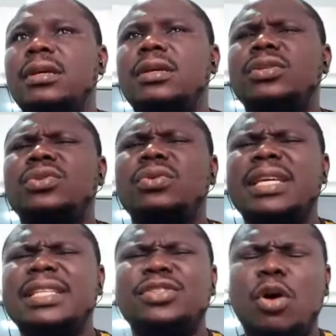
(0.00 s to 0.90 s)
So
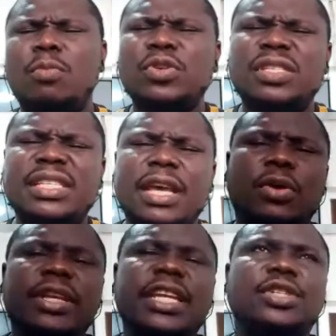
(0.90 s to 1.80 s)
it's almost
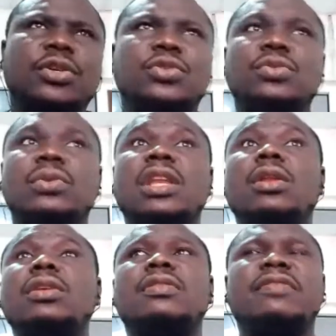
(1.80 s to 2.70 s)
second nature to a
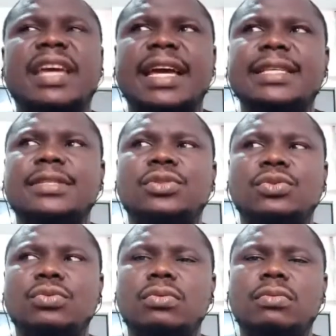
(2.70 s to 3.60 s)
lot of guys
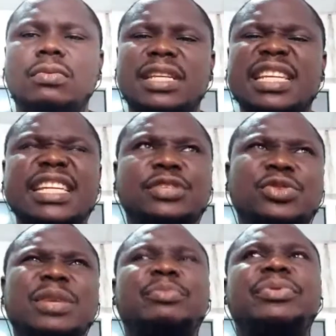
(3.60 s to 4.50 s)
to they need
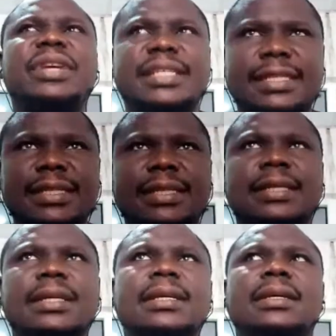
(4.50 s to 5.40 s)
to impress.
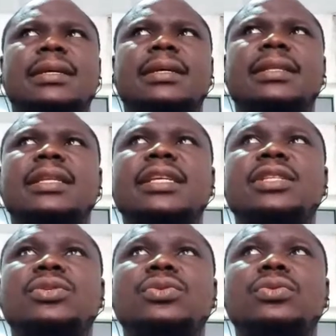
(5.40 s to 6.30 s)
They
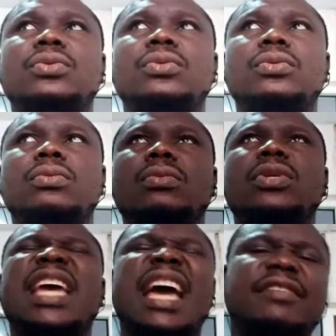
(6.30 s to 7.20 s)
need to,
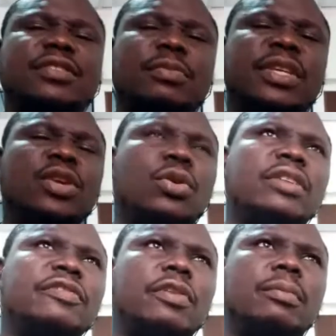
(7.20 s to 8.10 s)
yeah, have something
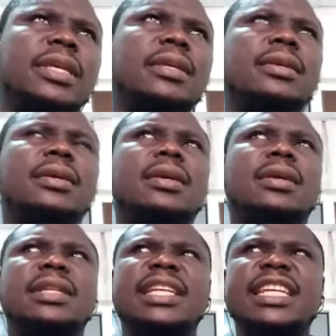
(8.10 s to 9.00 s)
going for me.
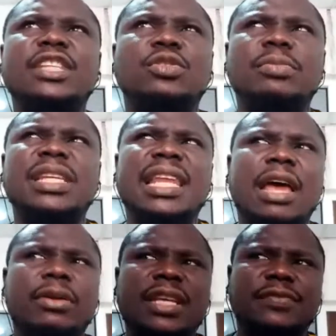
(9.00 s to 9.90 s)
They need to be the
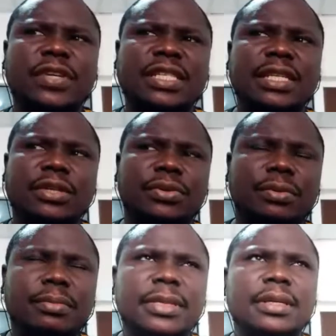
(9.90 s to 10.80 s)
loudest voice in the
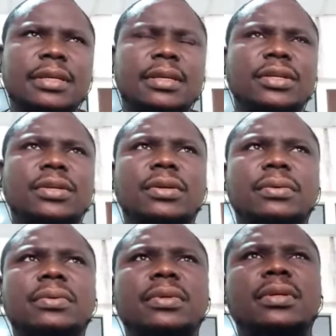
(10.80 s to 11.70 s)
room, you know.
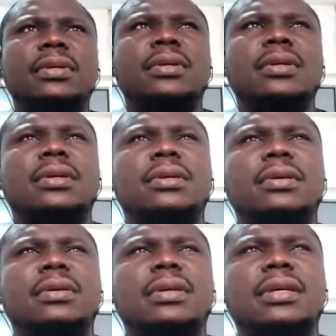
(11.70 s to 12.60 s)

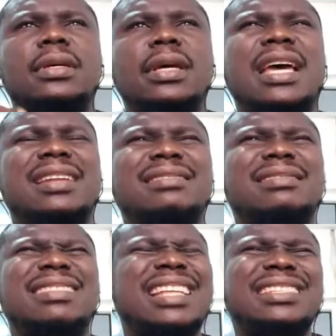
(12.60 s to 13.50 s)
And
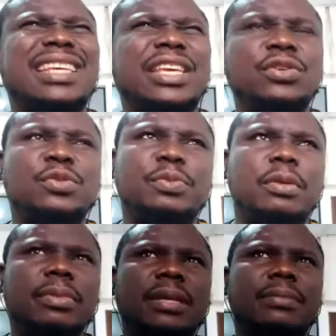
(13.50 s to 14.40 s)
that's a huge
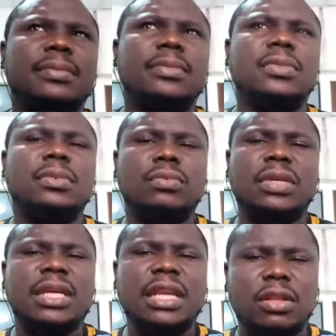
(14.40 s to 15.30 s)
problem.
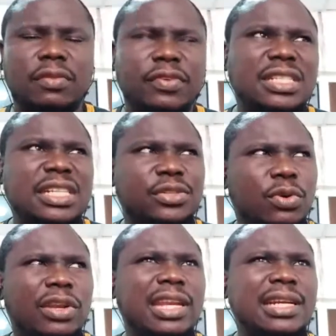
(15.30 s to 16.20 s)
A lot of us need
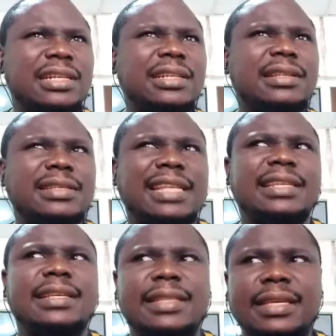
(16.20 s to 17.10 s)
unlearn
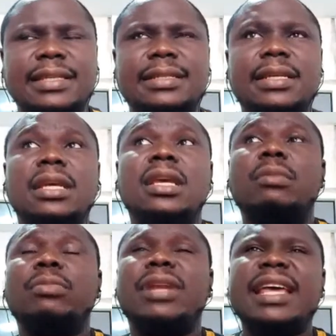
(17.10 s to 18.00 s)
certain things.
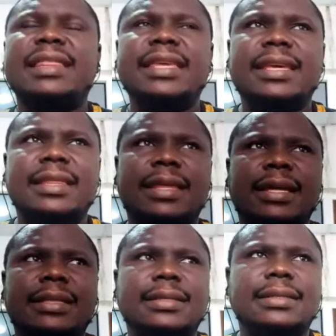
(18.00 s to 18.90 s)
And I think
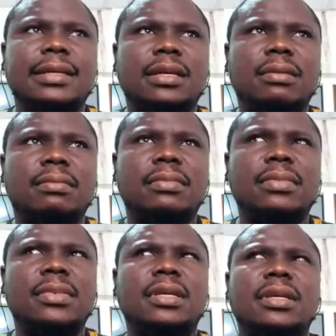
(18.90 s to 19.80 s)
that
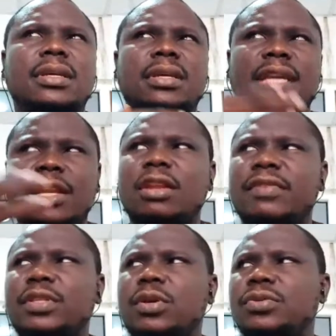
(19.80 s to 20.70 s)
a lot of
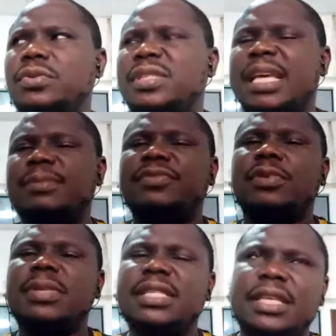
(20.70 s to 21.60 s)
it also stems
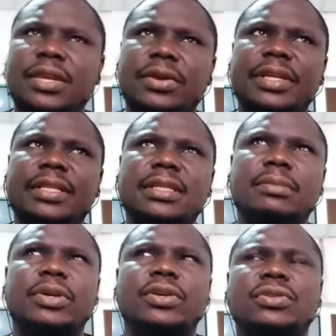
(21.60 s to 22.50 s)
from insecurity
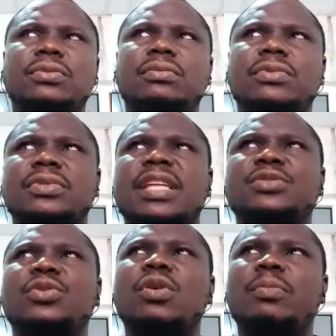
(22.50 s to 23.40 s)
because you start
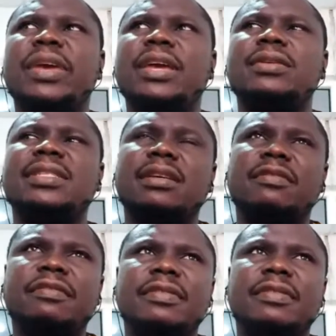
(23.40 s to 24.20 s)
to compare yourself